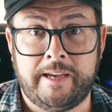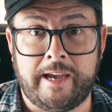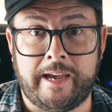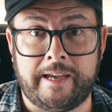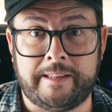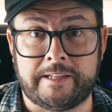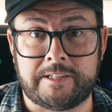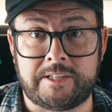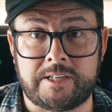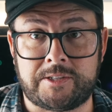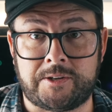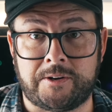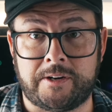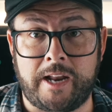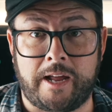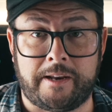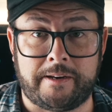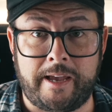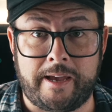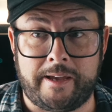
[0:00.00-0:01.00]
And let's just turn it
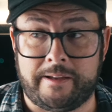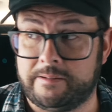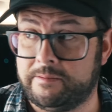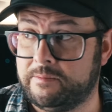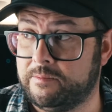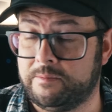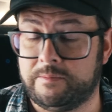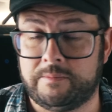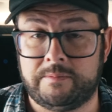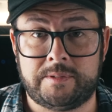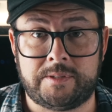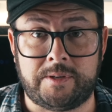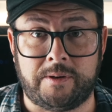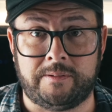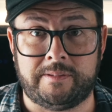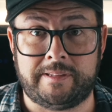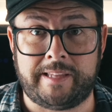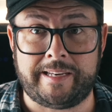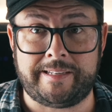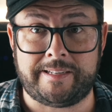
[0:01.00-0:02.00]
on, yeah.
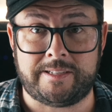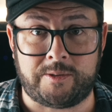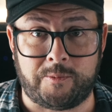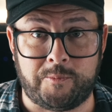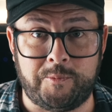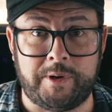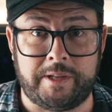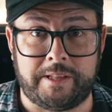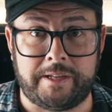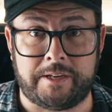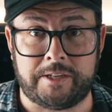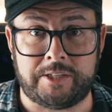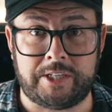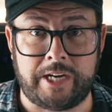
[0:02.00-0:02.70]
So that does a really good